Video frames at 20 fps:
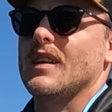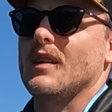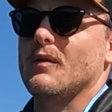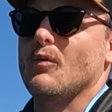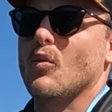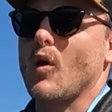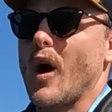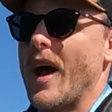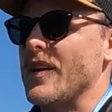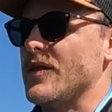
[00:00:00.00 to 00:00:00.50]

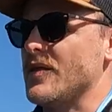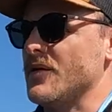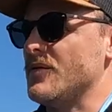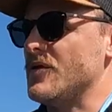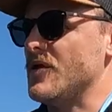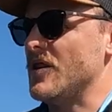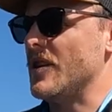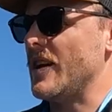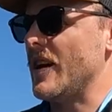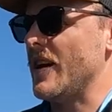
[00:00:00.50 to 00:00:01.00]
weight of
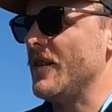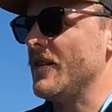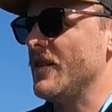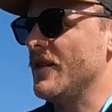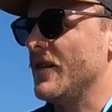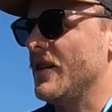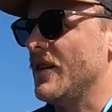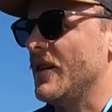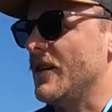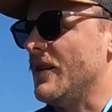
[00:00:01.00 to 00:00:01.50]
jig head.
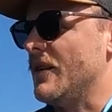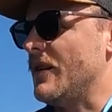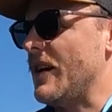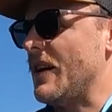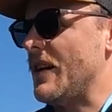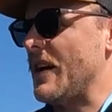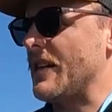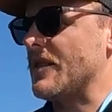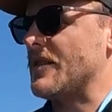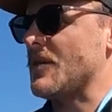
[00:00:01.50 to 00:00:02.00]
Now
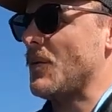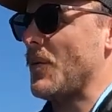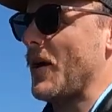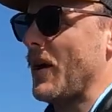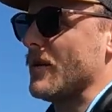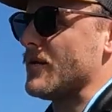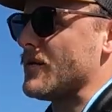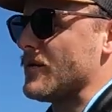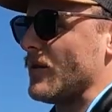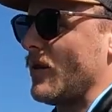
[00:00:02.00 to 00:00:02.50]
that
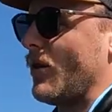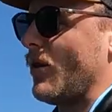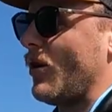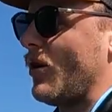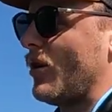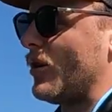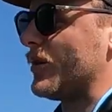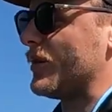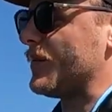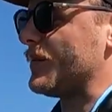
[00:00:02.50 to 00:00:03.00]
depends
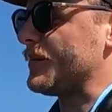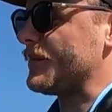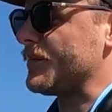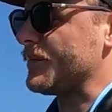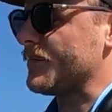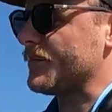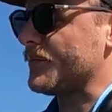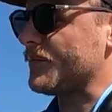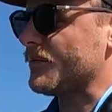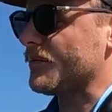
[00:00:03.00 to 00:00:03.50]
on
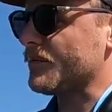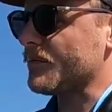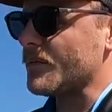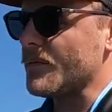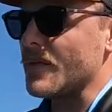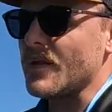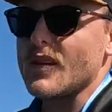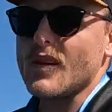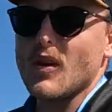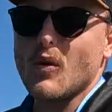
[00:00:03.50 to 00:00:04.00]

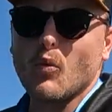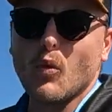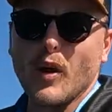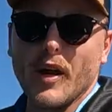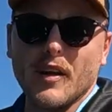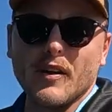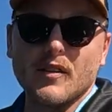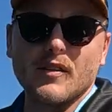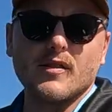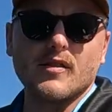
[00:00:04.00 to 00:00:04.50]

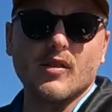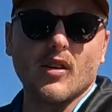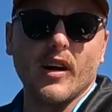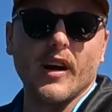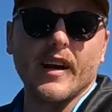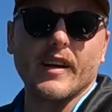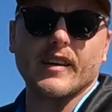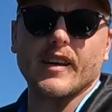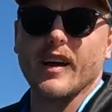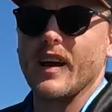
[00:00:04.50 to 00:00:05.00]
wind,
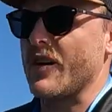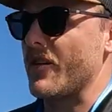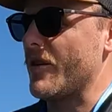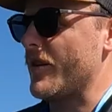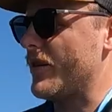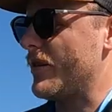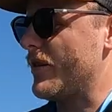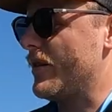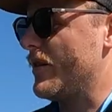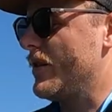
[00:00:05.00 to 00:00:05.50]
tide, current,
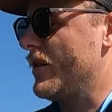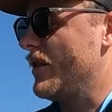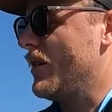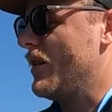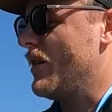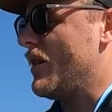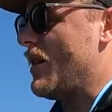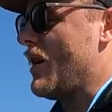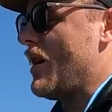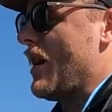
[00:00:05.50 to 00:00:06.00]

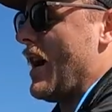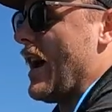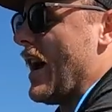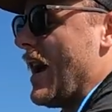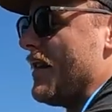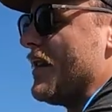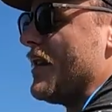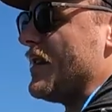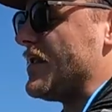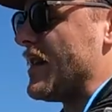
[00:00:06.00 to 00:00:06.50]
and
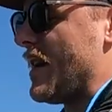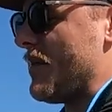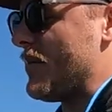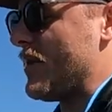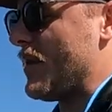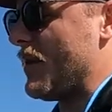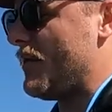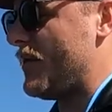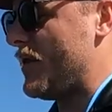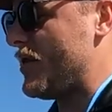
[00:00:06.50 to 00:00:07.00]
the depth you're
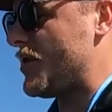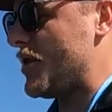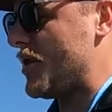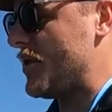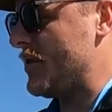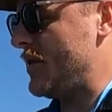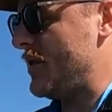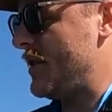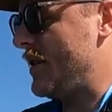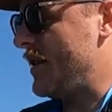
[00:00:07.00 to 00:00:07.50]

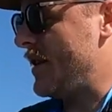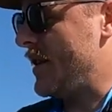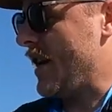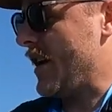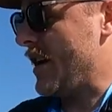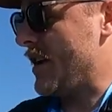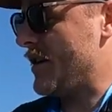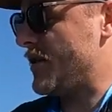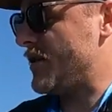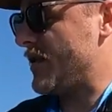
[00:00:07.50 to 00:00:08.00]
fishing. And
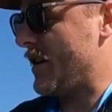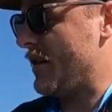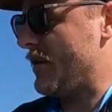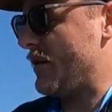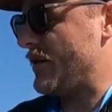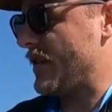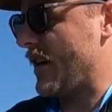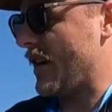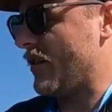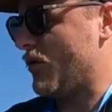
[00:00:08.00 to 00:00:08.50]
you
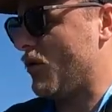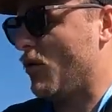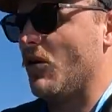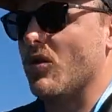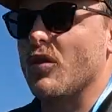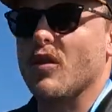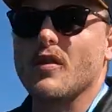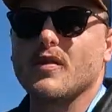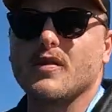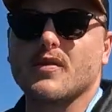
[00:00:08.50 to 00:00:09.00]
take all
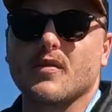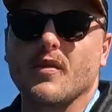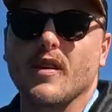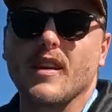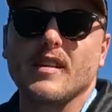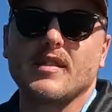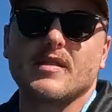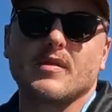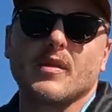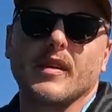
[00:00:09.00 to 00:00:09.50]
those 3
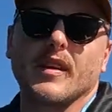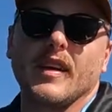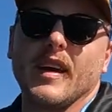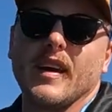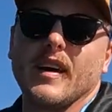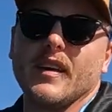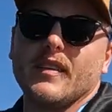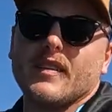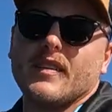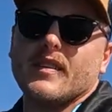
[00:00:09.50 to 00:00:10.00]
into
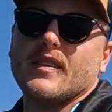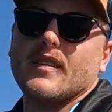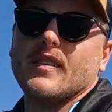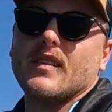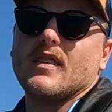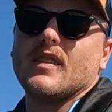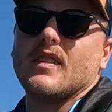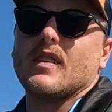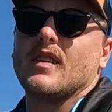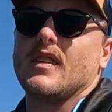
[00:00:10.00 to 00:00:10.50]
account,
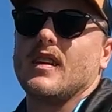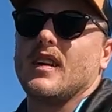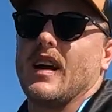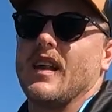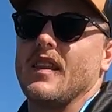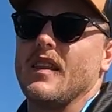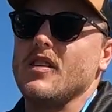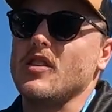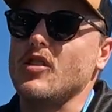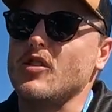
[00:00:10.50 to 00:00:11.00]
and
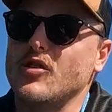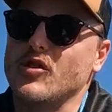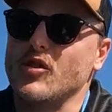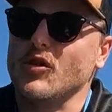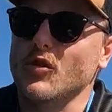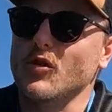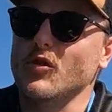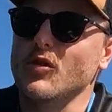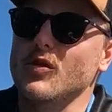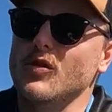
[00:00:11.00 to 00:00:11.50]
then you
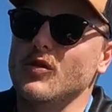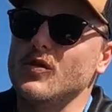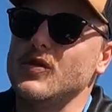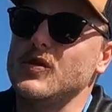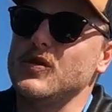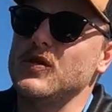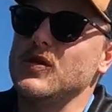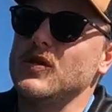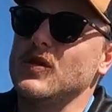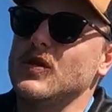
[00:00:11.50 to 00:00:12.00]

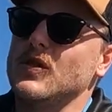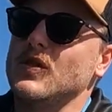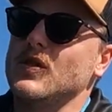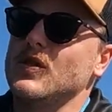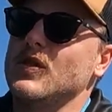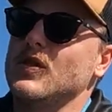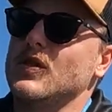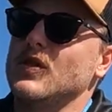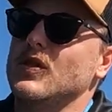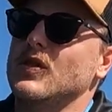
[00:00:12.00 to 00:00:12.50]
choose
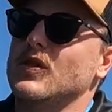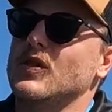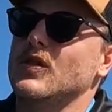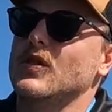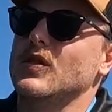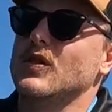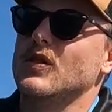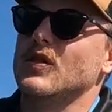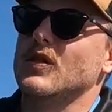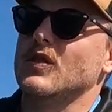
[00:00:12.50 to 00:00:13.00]

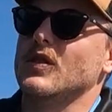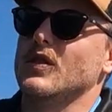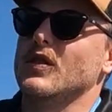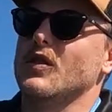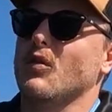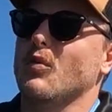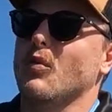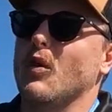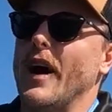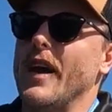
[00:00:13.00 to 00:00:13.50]
your
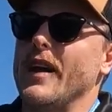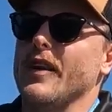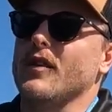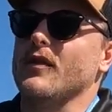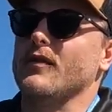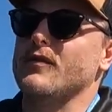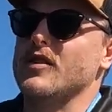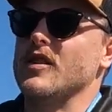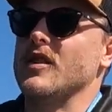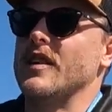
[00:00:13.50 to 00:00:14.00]
weight of
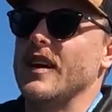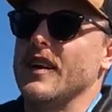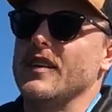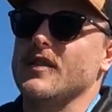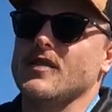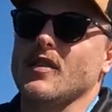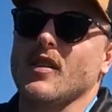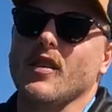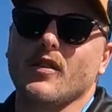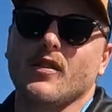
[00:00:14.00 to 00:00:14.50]
jig head.
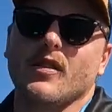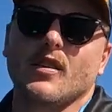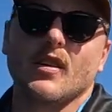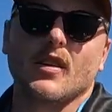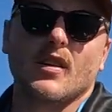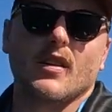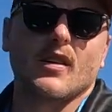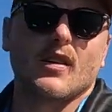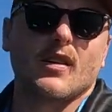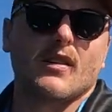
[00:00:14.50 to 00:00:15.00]
So
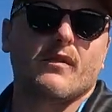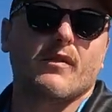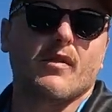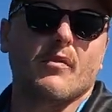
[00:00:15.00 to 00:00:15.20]
for